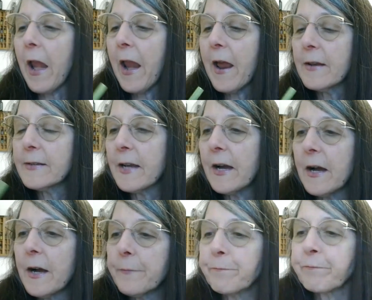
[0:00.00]
and
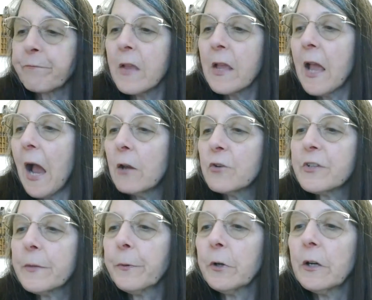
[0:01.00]
I
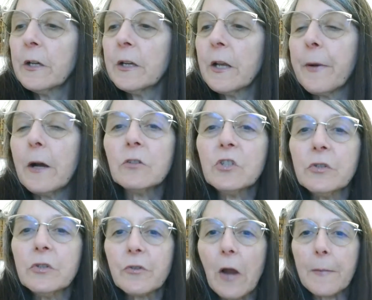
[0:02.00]
usually put about
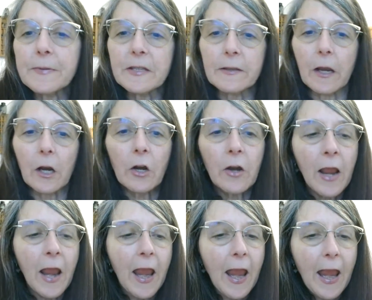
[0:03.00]
2 drops in there.
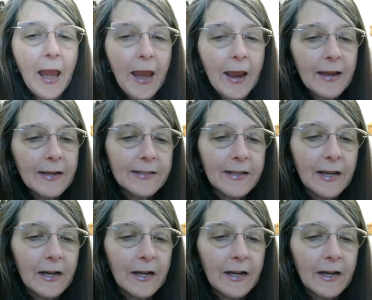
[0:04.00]
And